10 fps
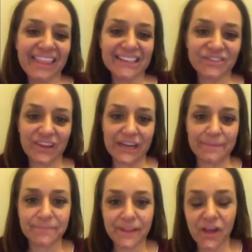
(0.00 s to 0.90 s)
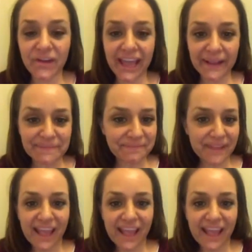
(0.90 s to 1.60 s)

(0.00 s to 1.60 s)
That's funny. Okay.